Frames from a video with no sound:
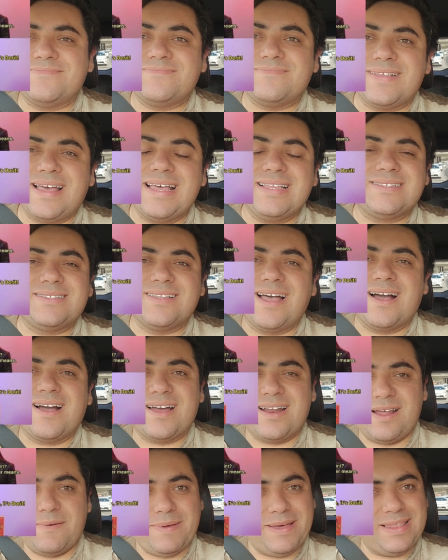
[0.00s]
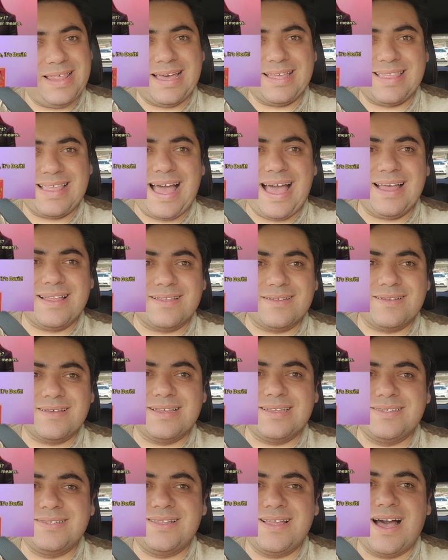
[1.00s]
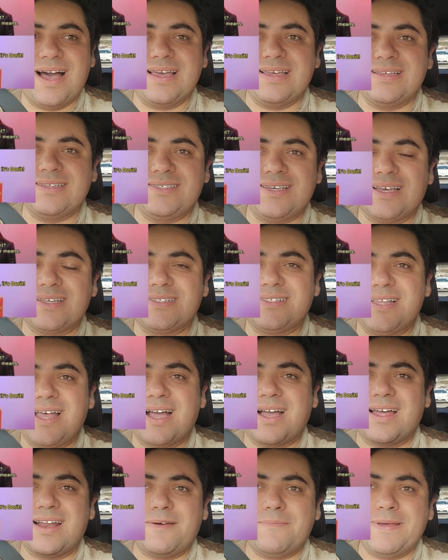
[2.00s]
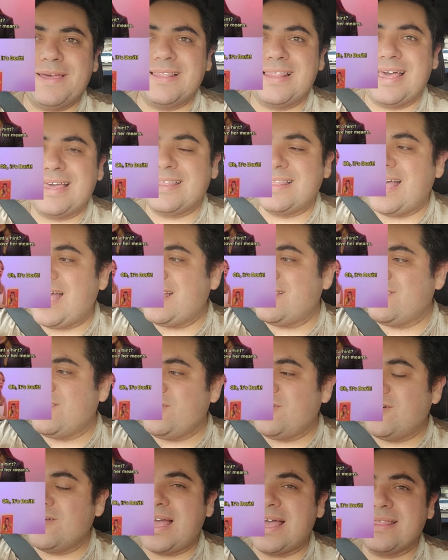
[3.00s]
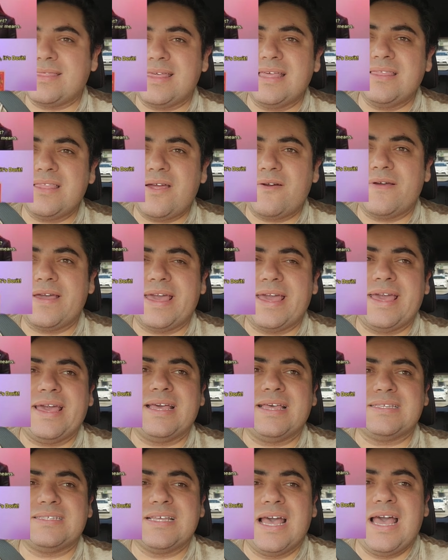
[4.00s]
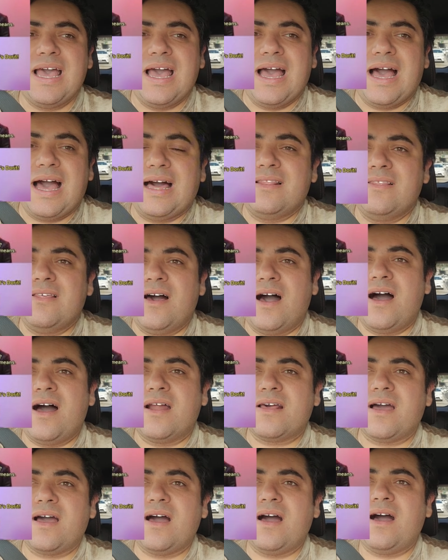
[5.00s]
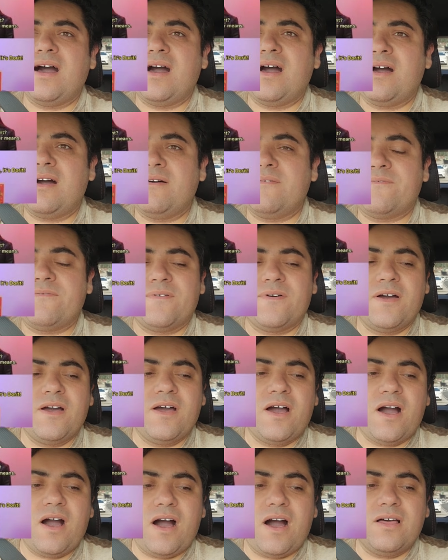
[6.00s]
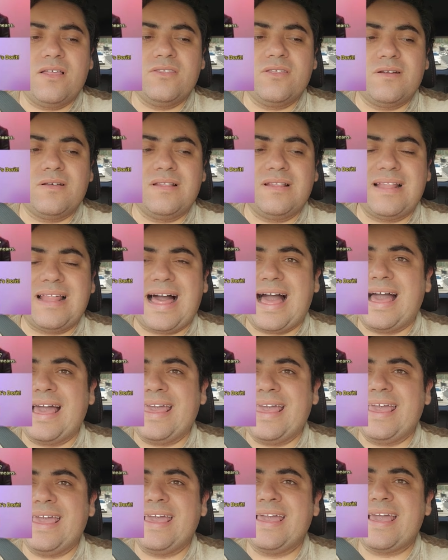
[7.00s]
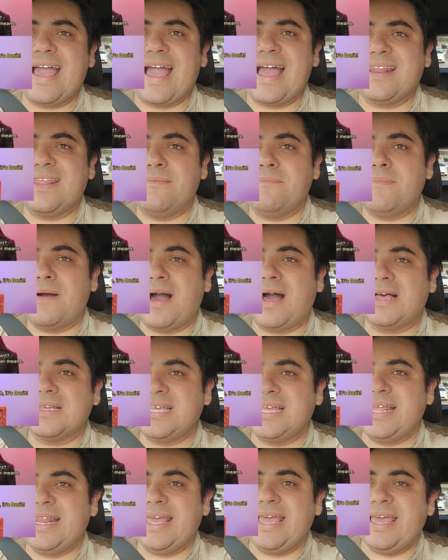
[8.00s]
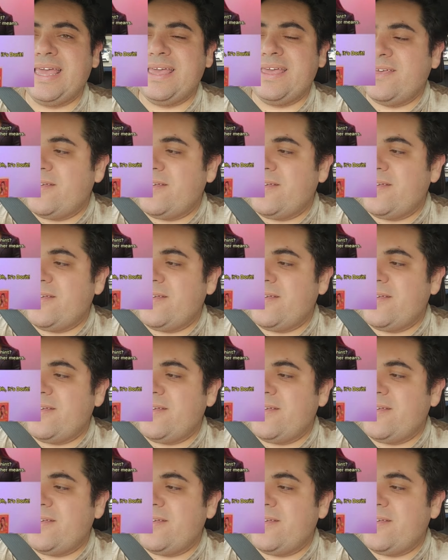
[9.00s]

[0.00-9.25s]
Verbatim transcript: it's not gonna be like that it's not it's just not gonna be like that you know i think there is a lot of underlying animosity you